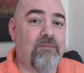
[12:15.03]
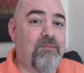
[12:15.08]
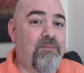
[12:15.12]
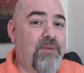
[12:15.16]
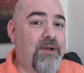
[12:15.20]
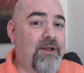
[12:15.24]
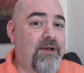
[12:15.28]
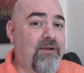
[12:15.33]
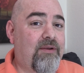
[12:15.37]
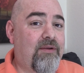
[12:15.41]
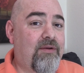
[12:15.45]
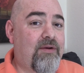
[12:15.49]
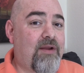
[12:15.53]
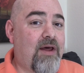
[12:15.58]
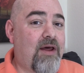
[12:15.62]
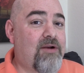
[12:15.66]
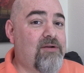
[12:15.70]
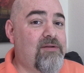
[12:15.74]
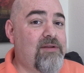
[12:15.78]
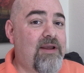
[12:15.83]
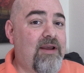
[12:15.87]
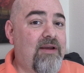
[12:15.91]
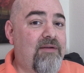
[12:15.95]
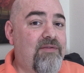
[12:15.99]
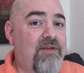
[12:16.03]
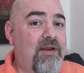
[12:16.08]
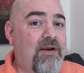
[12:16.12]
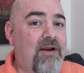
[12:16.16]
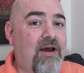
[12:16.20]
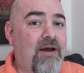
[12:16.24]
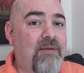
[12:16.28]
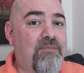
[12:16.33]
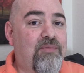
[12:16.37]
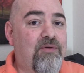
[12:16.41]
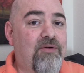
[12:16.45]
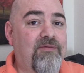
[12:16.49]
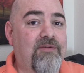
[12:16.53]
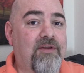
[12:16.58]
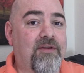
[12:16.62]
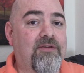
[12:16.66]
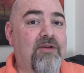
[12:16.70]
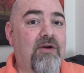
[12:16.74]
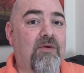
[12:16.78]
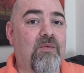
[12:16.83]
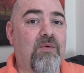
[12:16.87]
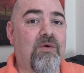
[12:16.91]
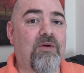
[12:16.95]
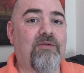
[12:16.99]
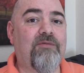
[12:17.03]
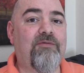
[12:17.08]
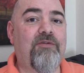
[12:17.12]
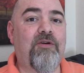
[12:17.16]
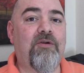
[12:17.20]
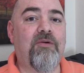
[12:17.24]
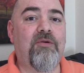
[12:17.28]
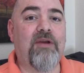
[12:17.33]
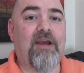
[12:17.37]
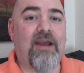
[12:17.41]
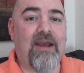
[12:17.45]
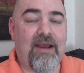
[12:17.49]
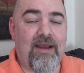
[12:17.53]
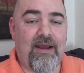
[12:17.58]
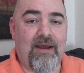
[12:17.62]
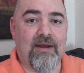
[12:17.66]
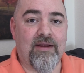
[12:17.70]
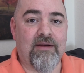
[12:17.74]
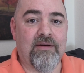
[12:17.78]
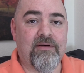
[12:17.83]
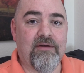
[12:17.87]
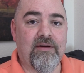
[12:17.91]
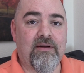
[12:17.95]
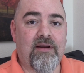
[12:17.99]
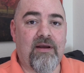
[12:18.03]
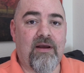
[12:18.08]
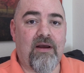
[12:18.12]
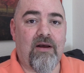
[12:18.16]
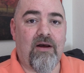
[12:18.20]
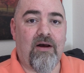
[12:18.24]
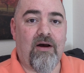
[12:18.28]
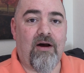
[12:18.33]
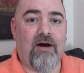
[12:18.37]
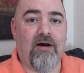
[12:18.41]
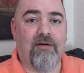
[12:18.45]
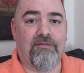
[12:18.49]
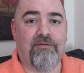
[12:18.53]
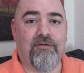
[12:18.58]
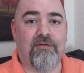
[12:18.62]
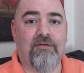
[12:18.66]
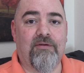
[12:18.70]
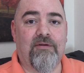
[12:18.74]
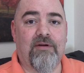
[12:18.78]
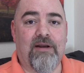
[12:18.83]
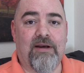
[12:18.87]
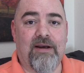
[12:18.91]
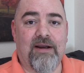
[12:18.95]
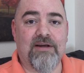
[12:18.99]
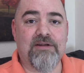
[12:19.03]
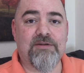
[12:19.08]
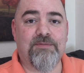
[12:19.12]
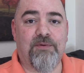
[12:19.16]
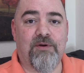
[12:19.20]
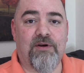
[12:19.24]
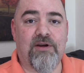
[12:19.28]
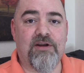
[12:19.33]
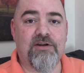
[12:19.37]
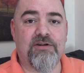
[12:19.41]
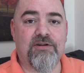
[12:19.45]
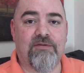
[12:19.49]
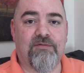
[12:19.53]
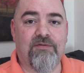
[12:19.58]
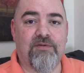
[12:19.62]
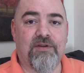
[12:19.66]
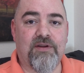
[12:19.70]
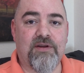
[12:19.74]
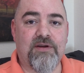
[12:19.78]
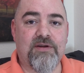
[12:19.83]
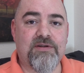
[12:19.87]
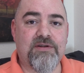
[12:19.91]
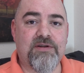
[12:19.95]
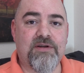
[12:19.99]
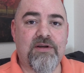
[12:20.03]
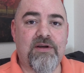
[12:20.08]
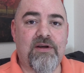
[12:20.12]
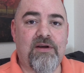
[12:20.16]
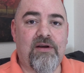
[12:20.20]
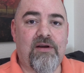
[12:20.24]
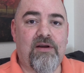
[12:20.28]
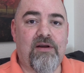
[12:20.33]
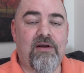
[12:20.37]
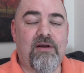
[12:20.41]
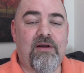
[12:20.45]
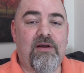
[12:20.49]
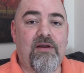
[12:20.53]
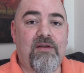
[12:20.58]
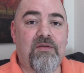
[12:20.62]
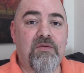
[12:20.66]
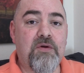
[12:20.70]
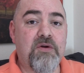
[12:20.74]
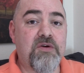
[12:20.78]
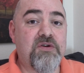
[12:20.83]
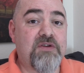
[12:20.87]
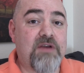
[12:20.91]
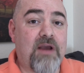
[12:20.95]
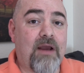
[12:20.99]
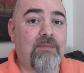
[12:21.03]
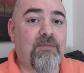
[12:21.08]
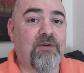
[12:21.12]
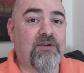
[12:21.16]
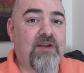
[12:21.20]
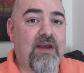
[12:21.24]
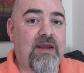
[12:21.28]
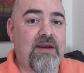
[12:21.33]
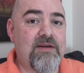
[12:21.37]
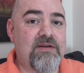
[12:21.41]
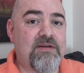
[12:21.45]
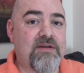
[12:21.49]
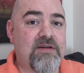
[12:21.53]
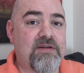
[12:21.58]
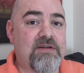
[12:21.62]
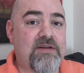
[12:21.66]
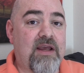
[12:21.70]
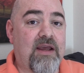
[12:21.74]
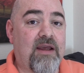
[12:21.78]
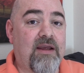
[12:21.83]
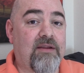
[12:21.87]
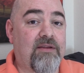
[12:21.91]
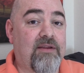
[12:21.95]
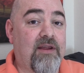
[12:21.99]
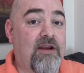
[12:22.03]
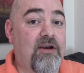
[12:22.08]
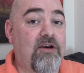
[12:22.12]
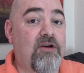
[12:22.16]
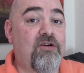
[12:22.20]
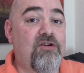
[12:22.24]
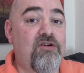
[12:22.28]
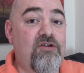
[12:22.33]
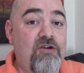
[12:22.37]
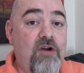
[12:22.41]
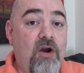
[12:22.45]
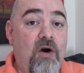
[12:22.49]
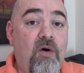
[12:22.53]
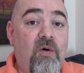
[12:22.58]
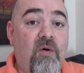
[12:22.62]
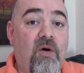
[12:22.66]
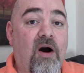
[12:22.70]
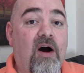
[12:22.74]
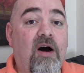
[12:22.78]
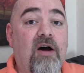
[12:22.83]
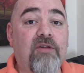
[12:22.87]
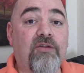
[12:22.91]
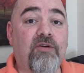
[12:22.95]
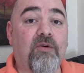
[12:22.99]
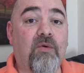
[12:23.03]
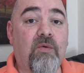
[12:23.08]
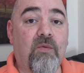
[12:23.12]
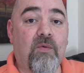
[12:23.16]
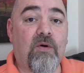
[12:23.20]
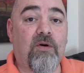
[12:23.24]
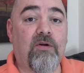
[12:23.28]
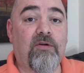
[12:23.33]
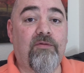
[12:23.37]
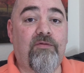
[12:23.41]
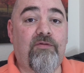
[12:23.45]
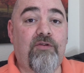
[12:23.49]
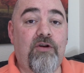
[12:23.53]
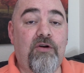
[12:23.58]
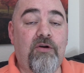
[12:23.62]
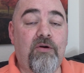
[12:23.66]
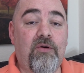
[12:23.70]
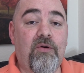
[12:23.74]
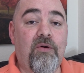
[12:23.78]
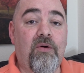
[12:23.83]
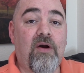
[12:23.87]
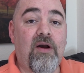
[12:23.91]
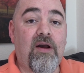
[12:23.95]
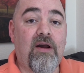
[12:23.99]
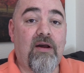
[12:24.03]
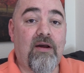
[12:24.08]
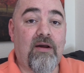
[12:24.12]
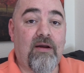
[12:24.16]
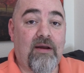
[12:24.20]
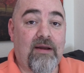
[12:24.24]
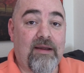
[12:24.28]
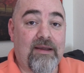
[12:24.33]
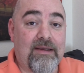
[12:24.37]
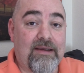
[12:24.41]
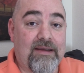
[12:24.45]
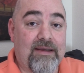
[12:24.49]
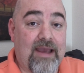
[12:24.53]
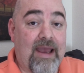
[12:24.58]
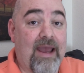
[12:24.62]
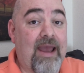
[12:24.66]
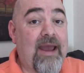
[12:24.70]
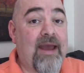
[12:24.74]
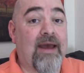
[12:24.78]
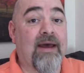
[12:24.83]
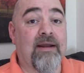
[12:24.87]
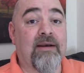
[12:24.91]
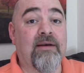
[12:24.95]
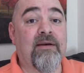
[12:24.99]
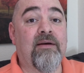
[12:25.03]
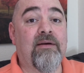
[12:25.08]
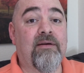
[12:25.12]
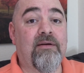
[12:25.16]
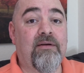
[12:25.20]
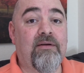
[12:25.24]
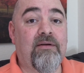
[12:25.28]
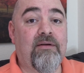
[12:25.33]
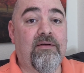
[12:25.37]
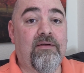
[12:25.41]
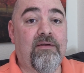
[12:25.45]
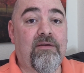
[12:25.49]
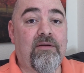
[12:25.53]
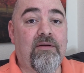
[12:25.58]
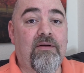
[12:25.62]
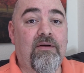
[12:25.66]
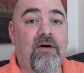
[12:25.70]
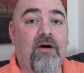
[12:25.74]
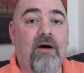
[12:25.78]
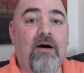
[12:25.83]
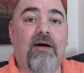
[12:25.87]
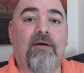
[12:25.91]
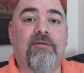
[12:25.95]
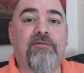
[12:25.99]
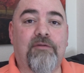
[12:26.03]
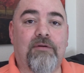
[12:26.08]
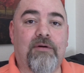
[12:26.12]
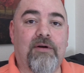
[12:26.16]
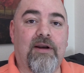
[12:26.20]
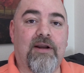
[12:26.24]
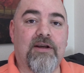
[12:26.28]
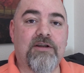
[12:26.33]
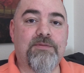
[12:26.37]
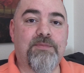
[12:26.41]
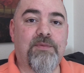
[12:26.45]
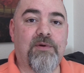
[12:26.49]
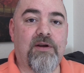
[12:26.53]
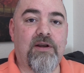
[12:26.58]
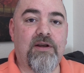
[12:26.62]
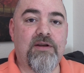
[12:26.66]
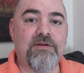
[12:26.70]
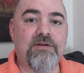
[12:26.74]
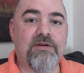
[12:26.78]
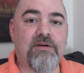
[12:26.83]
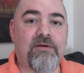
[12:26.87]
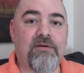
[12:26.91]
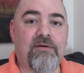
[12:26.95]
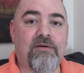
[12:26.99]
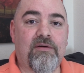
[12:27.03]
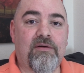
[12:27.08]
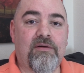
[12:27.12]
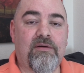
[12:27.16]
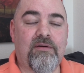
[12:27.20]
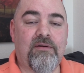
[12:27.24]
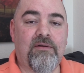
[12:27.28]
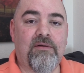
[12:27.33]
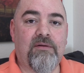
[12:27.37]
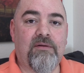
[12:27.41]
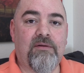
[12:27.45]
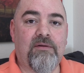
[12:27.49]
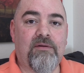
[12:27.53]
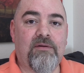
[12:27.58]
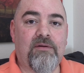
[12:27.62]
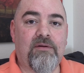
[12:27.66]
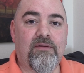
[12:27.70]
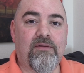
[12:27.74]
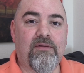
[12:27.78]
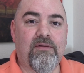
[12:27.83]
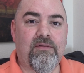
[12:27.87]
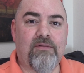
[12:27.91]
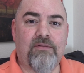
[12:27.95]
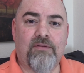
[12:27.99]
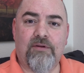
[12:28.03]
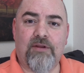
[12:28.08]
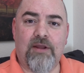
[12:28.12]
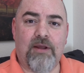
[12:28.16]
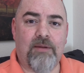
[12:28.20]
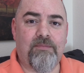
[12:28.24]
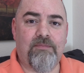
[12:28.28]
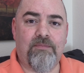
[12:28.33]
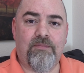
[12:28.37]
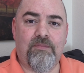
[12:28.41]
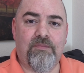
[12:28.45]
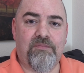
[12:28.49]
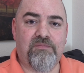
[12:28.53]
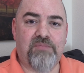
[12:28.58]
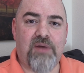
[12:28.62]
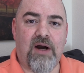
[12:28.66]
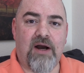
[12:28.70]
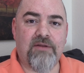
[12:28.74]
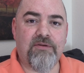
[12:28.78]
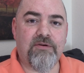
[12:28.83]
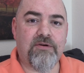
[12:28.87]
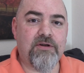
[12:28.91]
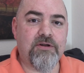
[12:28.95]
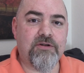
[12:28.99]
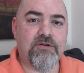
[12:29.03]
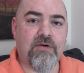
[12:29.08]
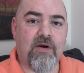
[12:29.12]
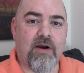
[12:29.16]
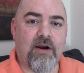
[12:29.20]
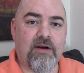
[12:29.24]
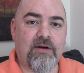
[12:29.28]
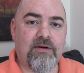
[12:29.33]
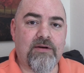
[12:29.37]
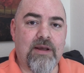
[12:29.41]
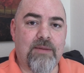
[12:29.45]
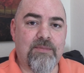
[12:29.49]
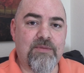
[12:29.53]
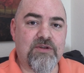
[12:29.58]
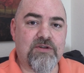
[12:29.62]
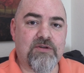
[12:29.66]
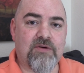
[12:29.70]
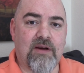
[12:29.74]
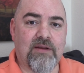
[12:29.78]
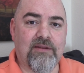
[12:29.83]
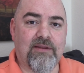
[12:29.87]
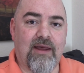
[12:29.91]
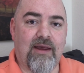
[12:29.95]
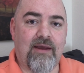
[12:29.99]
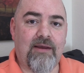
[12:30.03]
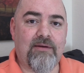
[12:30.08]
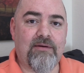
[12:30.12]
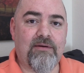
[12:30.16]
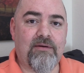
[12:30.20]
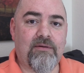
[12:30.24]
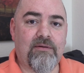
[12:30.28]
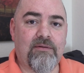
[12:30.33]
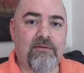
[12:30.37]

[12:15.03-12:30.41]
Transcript: But not only have they not proved that their worldview can offer an explanation for this, they're simultaneously saying that no other worldview can offer an explanation. Do they bother to try to demonstrate that?